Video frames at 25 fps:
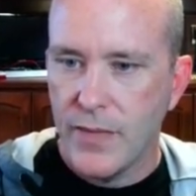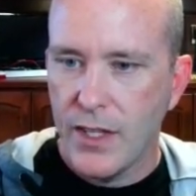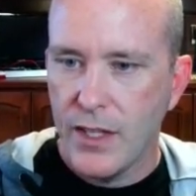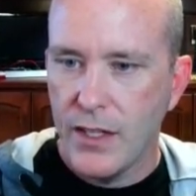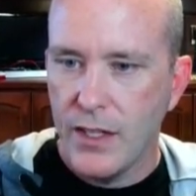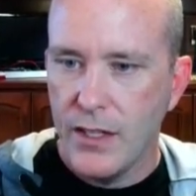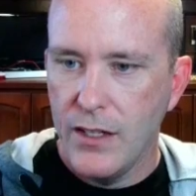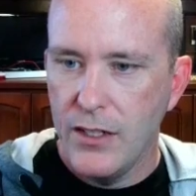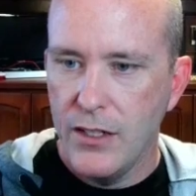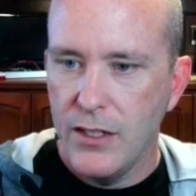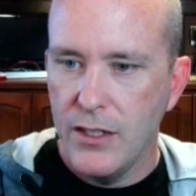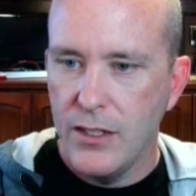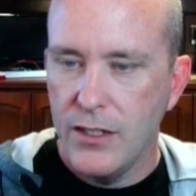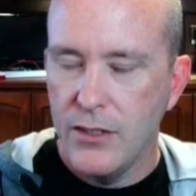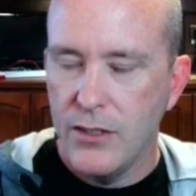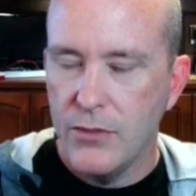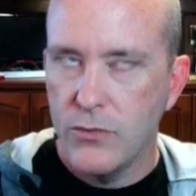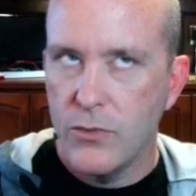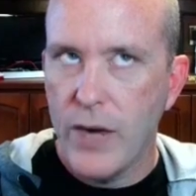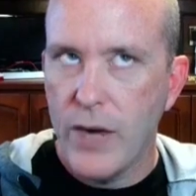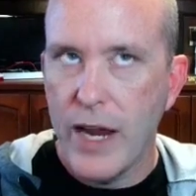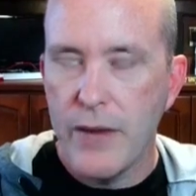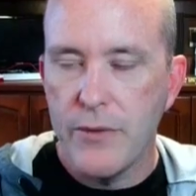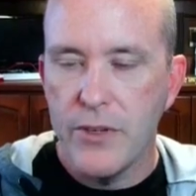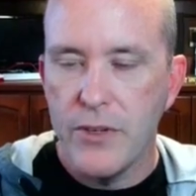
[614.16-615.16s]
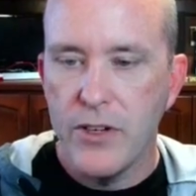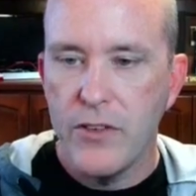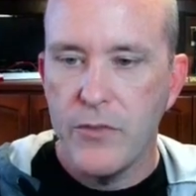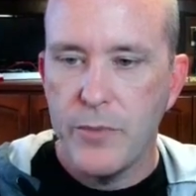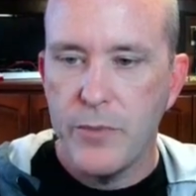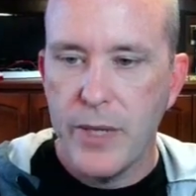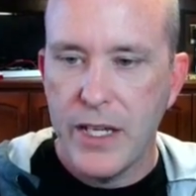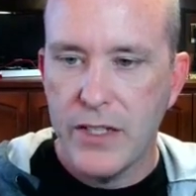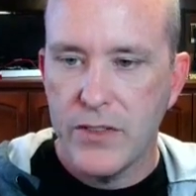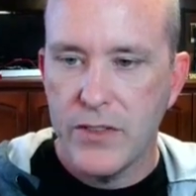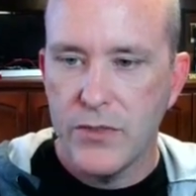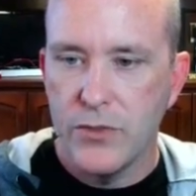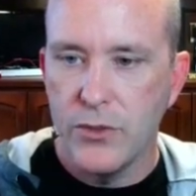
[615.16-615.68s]
Right, we don't have
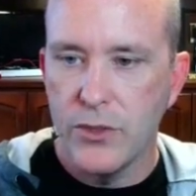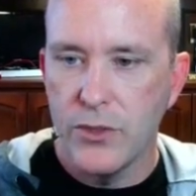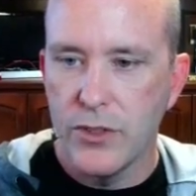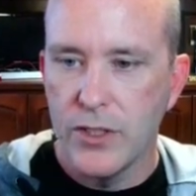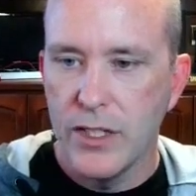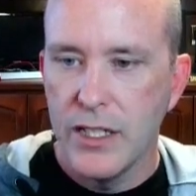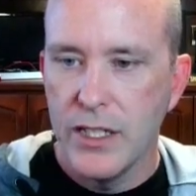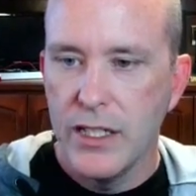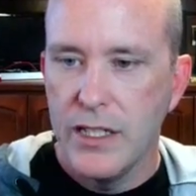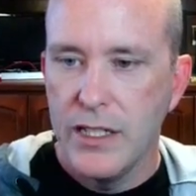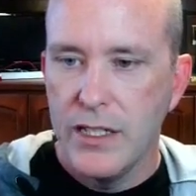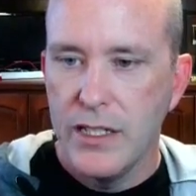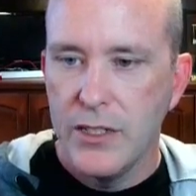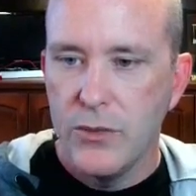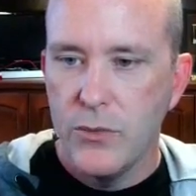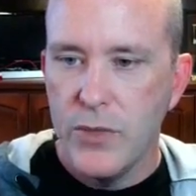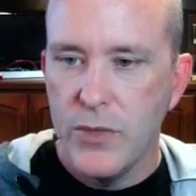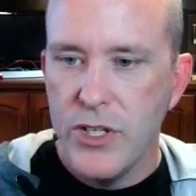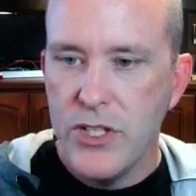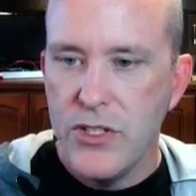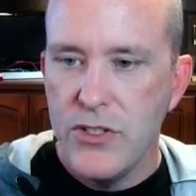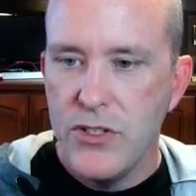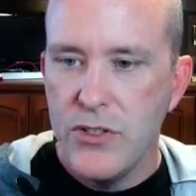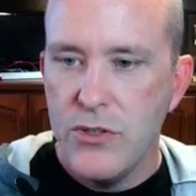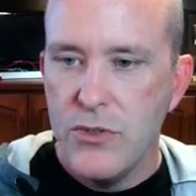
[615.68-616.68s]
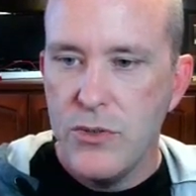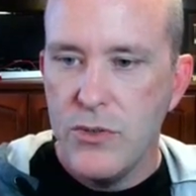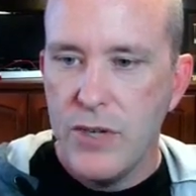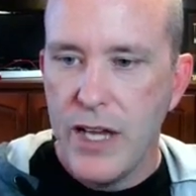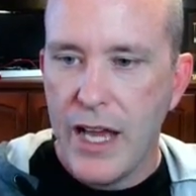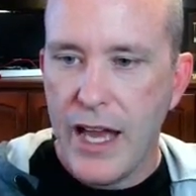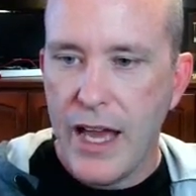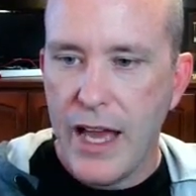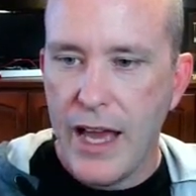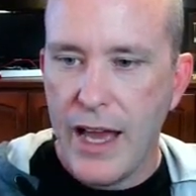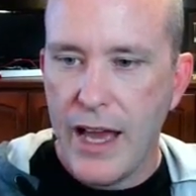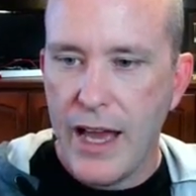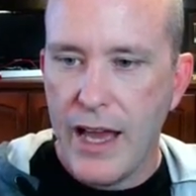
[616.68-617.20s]
pass 4. We do
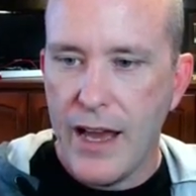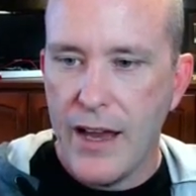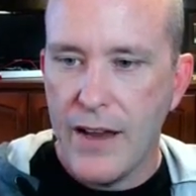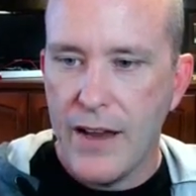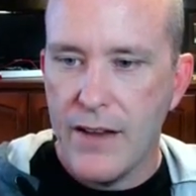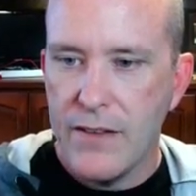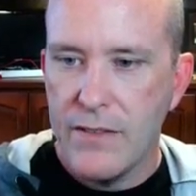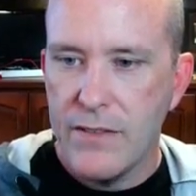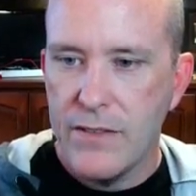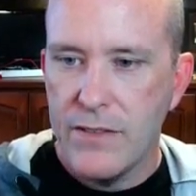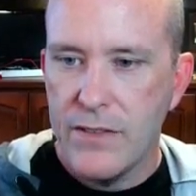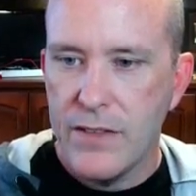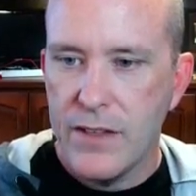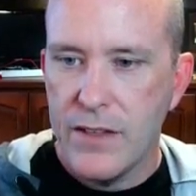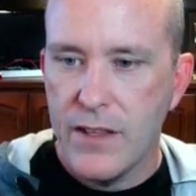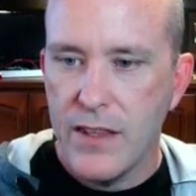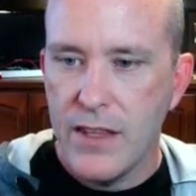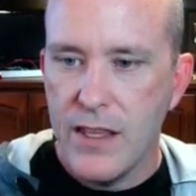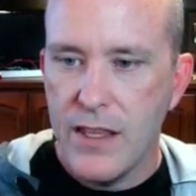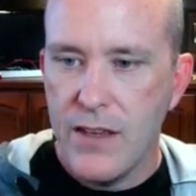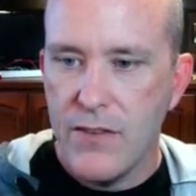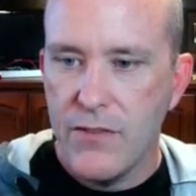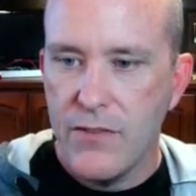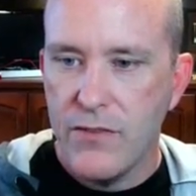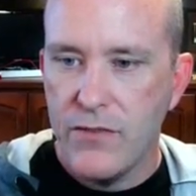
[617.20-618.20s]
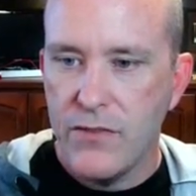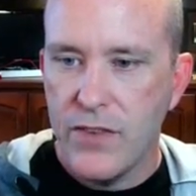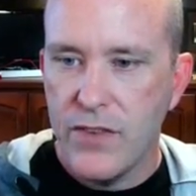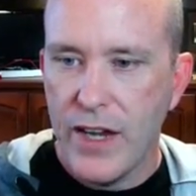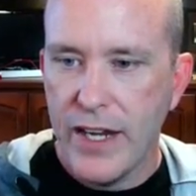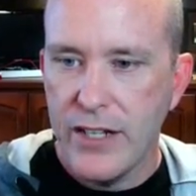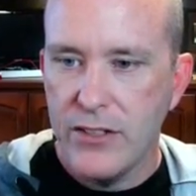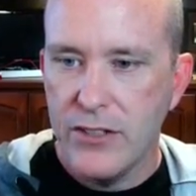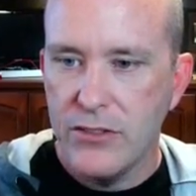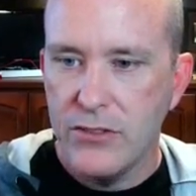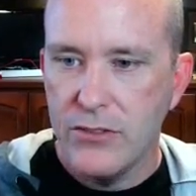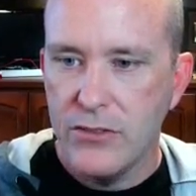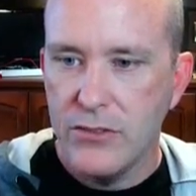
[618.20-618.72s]
have the
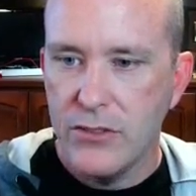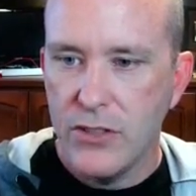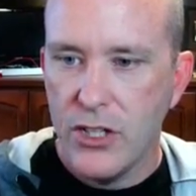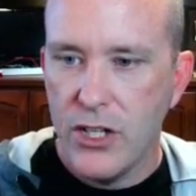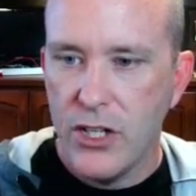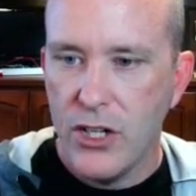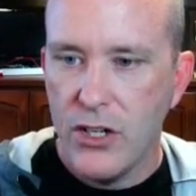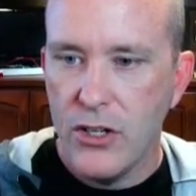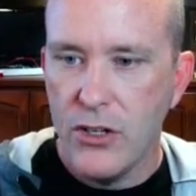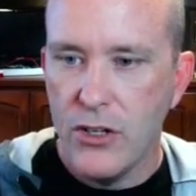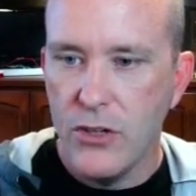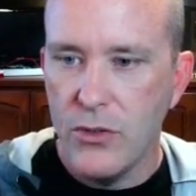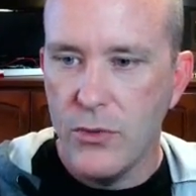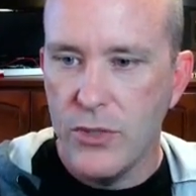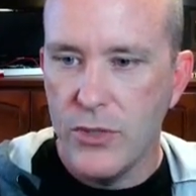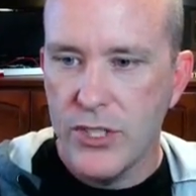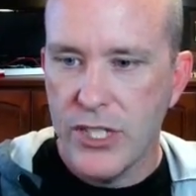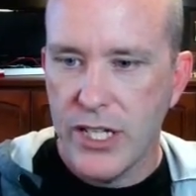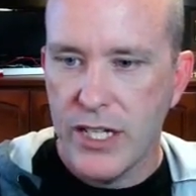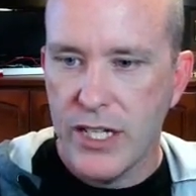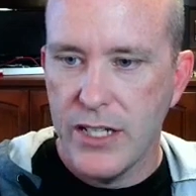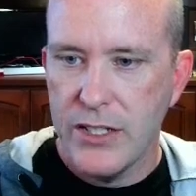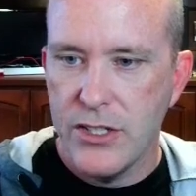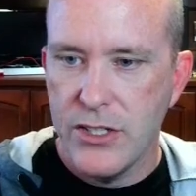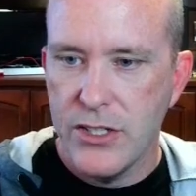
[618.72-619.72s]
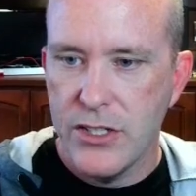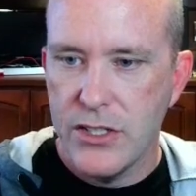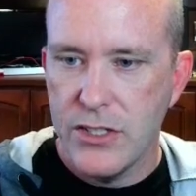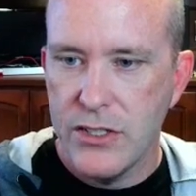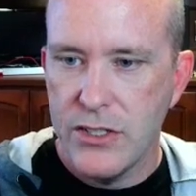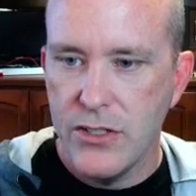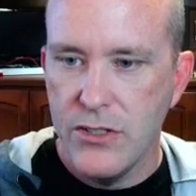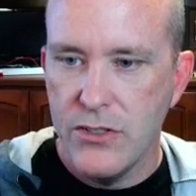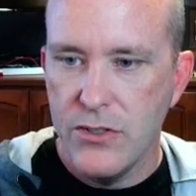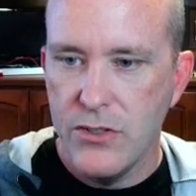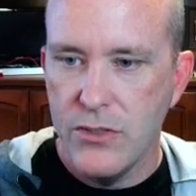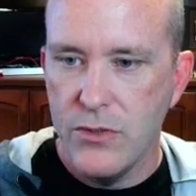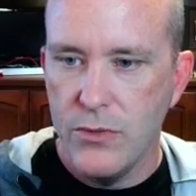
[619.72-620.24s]
final code, which I can just
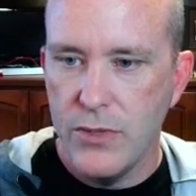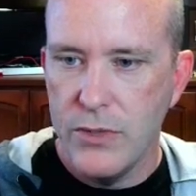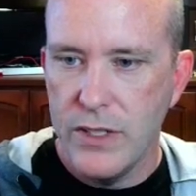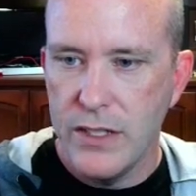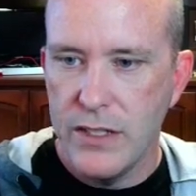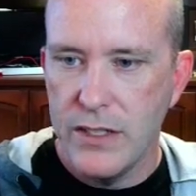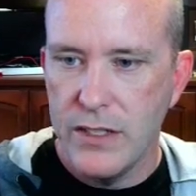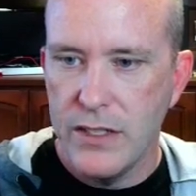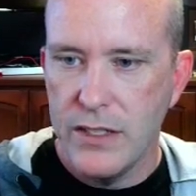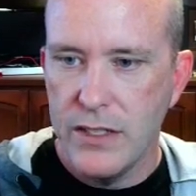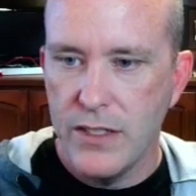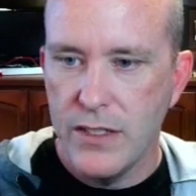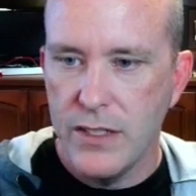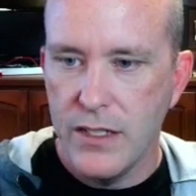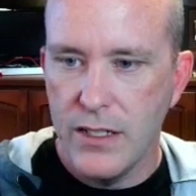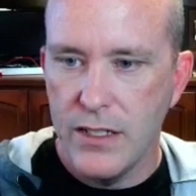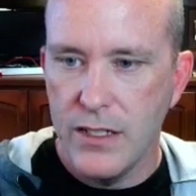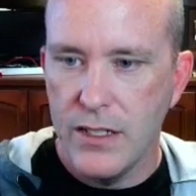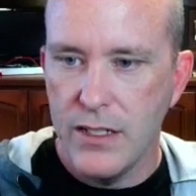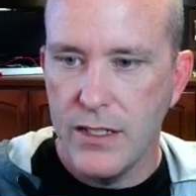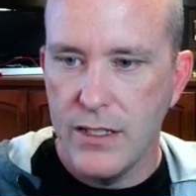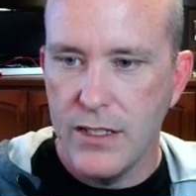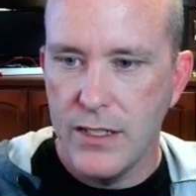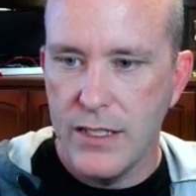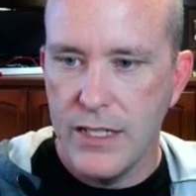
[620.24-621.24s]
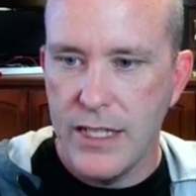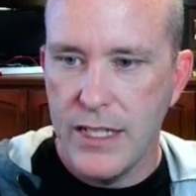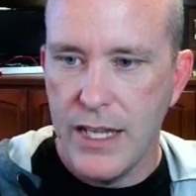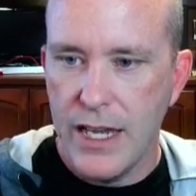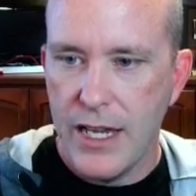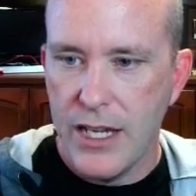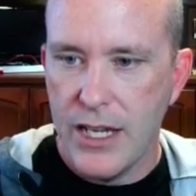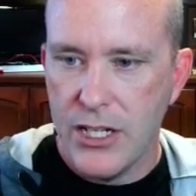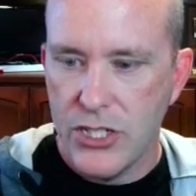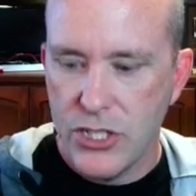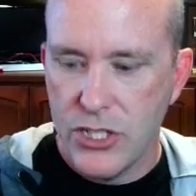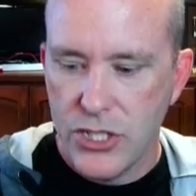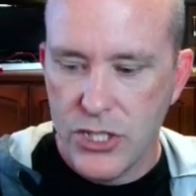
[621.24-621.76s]
do with
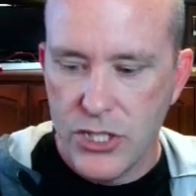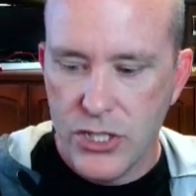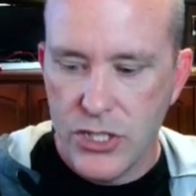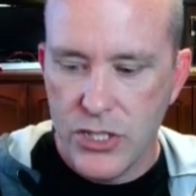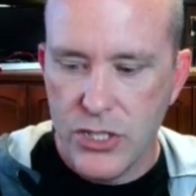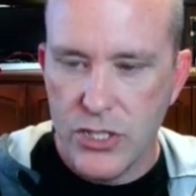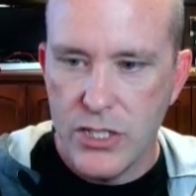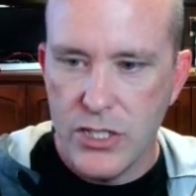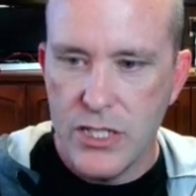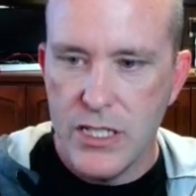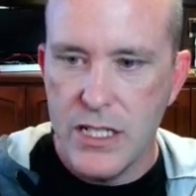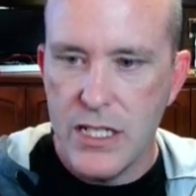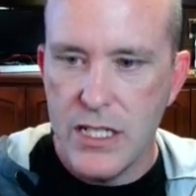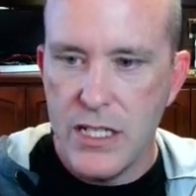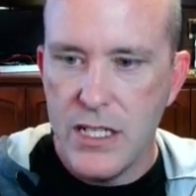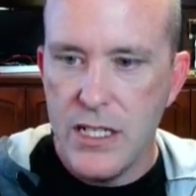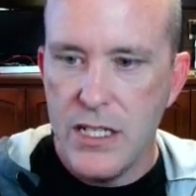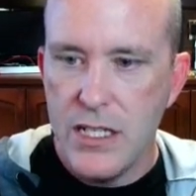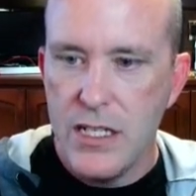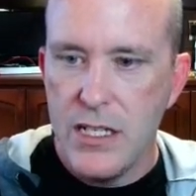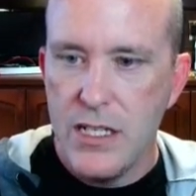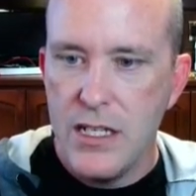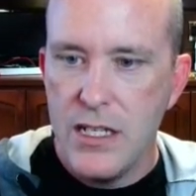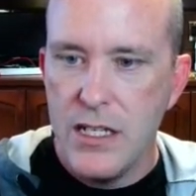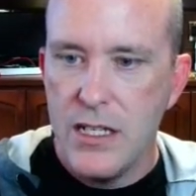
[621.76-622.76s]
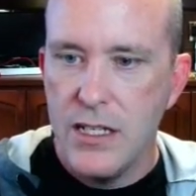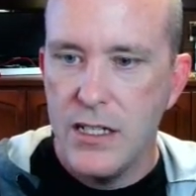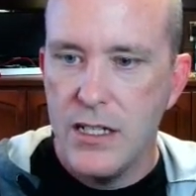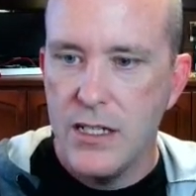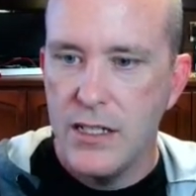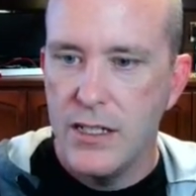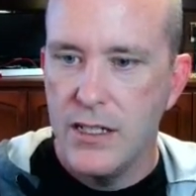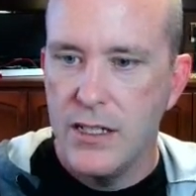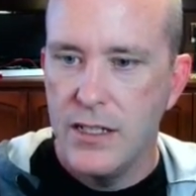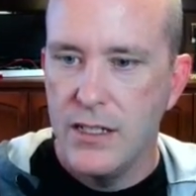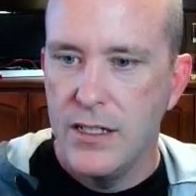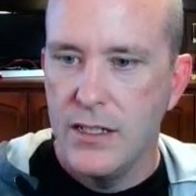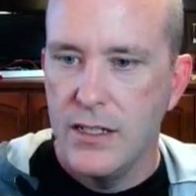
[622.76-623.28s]
-d
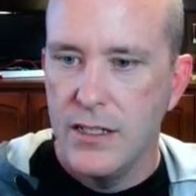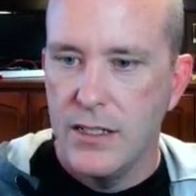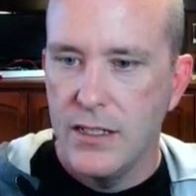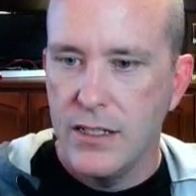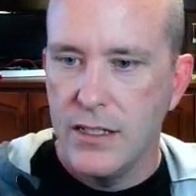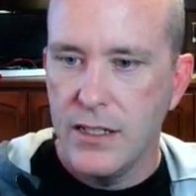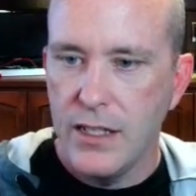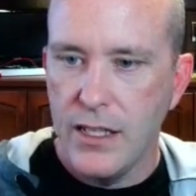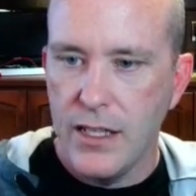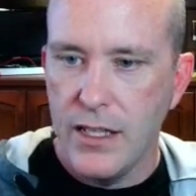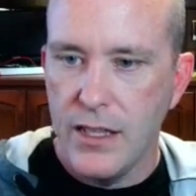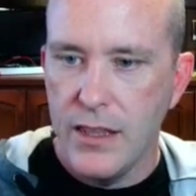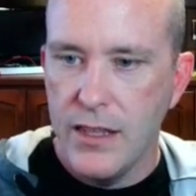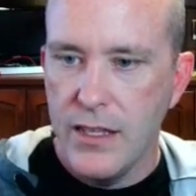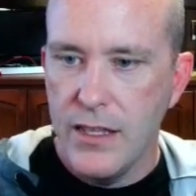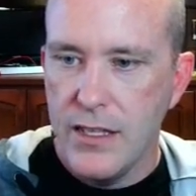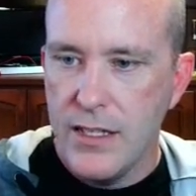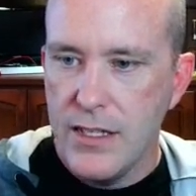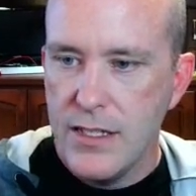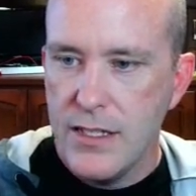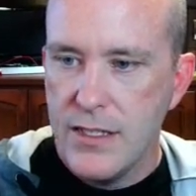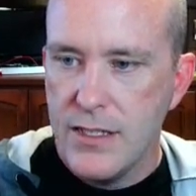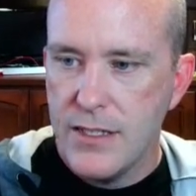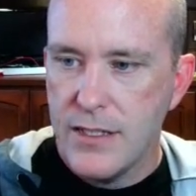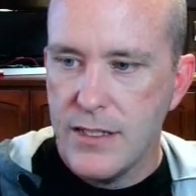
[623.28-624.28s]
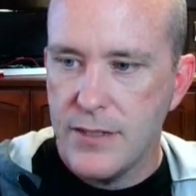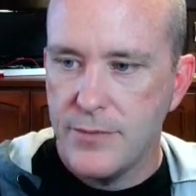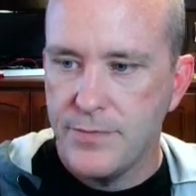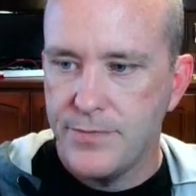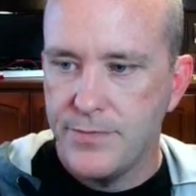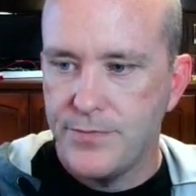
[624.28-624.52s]
like this.